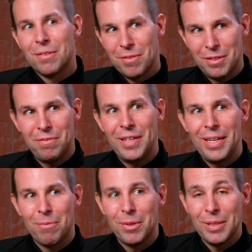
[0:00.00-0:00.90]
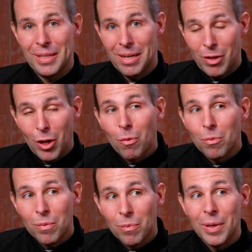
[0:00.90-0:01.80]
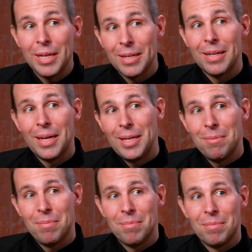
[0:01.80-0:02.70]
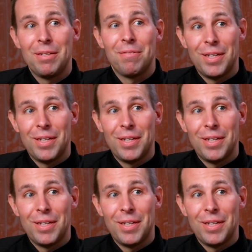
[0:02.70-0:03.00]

for the faith really kind of helped reignite my